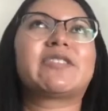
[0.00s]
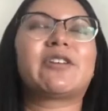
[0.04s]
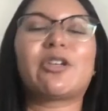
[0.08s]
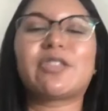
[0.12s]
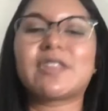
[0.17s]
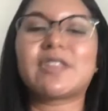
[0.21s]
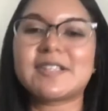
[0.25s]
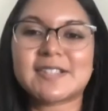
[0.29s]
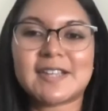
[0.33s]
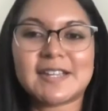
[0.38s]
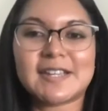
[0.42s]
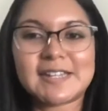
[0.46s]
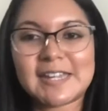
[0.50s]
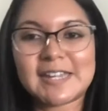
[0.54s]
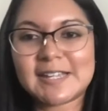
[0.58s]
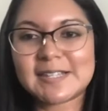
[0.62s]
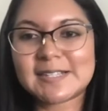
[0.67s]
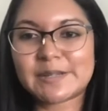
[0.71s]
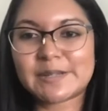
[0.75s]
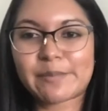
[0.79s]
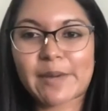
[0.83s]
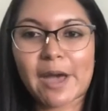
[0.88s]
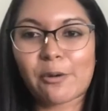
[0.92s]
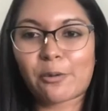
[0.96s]
up with all these
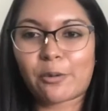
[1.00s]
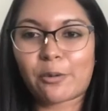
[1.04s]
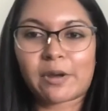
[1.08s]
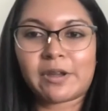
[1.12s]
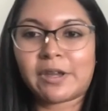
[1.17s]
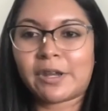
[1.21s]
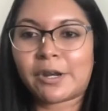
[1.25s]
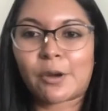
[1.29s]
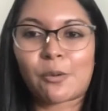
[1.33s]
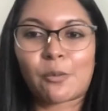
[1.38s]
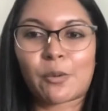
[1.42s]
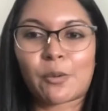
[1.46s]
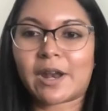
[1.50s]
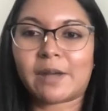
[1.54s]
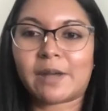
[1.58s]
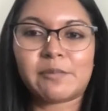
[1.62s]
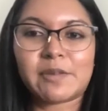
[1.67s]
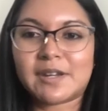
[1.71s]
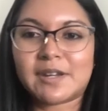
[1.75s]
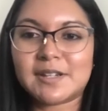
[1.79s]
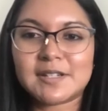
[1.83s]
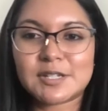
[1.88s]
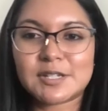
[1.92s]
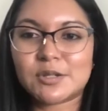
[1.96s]
ideas about, what I'm
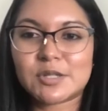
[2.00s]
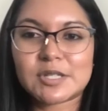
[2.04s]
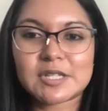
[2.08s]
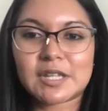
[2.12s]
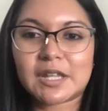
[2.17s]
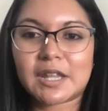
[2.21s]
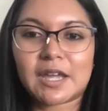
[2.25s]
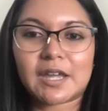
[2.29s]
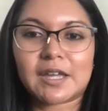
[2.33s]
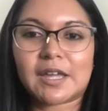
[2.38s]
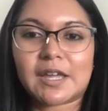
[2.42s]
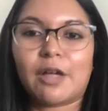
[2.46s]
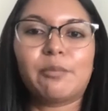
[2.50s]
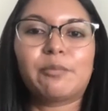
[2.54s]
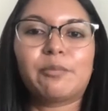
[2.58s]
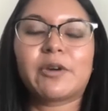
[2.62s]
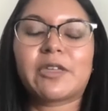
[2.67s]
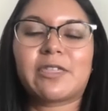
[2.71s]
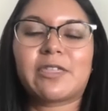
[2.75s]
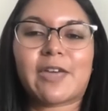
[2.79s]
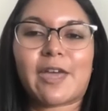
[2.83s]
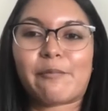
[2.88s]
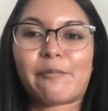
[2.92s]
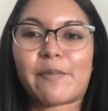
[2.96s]
going to do to like help
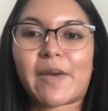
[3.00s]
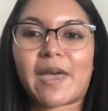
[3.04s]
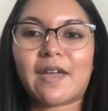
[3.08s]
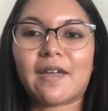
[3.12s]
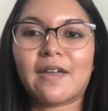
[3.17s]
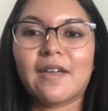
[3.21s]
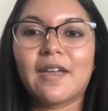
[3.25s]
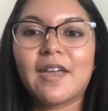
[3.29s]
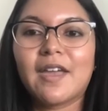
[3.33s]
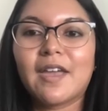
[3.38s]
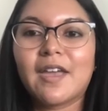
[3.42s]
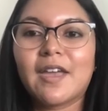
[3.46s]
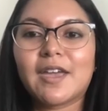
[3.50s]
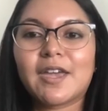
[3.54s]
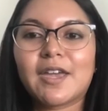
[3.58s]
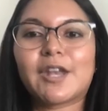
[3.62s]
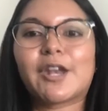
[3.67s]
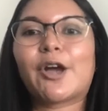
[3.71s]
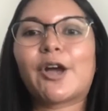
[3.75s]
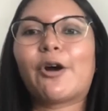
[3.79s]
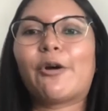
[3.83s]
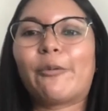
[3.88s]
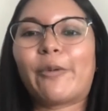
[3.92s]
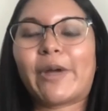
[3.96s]
with it. But,
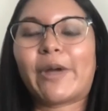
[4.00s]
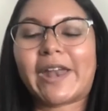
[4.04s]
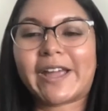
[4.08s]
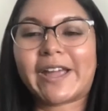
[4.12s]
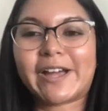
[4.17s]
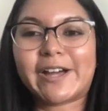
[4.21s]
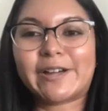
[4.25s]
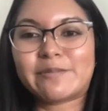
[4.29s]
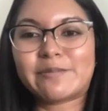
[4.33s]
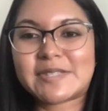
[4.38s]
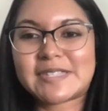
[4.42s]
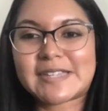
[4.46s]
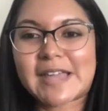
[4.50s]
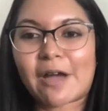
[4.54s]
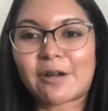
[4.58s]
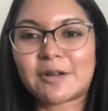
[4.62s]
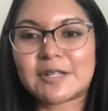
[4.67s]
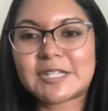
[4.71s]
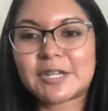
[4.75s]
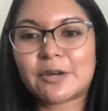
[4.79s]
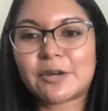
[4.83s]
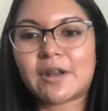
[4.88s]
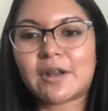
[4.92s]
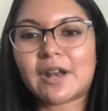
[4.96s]
when it comes
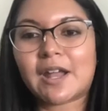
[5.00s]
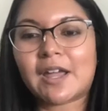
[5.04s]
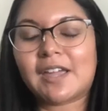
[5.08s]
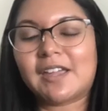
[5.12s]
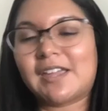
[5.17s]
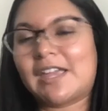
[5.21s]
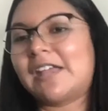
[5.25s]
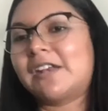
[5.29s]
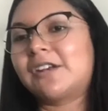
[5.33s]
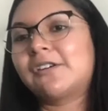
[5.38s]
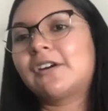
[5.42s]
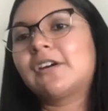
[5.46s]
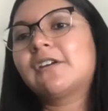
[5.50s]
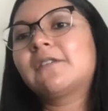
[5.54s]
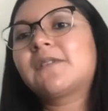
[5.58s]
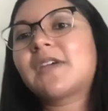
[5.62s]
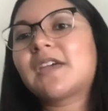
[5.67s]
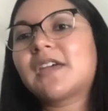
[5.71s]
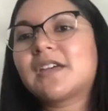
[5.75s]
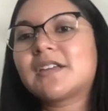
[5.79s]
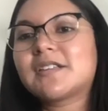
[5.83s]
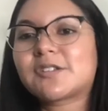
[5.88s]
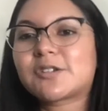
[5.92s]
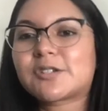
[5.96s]
down to it, I get
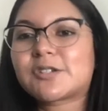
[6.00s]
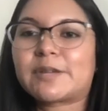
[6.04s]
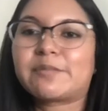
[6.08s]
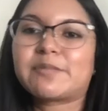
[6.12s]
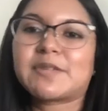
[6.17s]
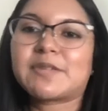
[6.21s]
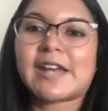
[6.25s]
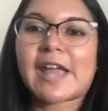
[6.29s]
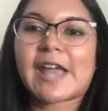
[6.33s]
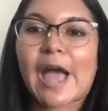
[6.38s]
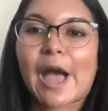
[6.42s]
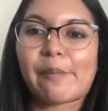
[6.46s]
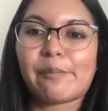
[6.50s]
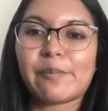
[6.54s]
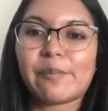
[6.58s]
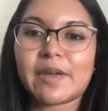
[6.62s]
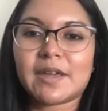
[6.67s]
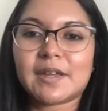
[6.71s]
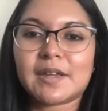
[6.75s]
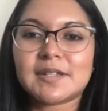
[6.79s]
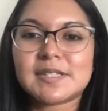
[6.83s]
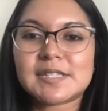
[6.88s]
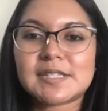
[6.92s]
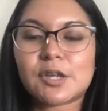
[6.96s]
nervous or something
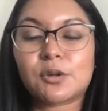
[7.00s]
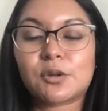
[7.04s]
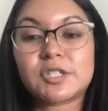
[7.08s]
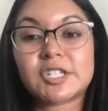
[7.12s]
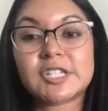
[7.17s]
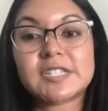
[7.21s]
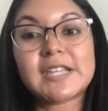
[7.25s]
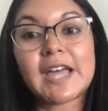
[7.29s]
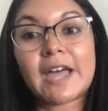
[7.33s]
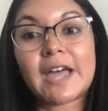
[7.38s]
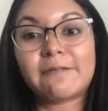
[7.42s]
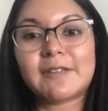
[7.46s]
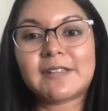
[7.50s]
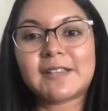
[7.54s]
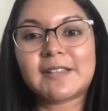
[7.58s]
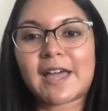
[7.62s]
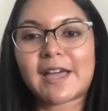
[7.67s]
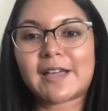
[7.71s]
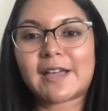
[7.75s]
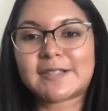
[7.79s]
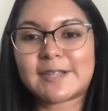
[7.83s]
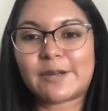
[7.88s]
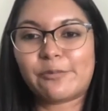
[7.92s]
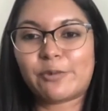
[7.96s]
happens. So just having
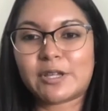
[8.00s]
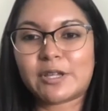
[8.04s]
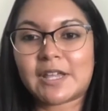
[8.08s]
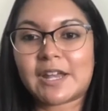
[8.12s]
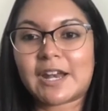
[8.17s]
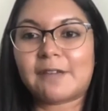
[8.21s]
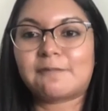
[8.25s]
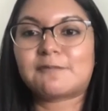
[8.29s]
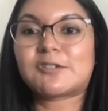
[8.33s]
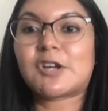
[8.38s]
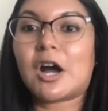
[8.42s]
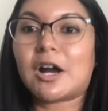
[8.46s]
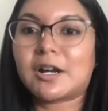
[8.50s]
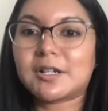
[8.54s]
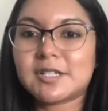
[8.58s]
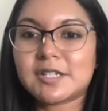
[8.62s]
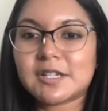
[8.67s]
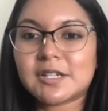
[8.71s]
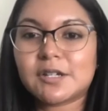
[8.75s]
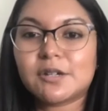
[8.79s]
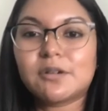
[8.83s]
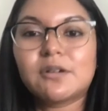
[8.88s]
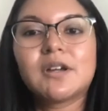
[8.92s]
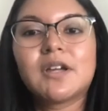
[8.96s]
someone that I talk
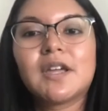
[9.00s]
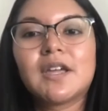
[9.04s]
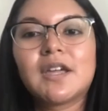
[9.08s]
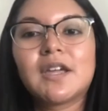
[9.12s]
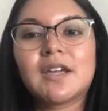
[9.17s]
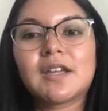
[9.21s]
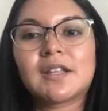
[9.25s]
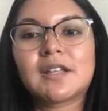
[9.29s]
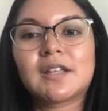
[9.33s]
to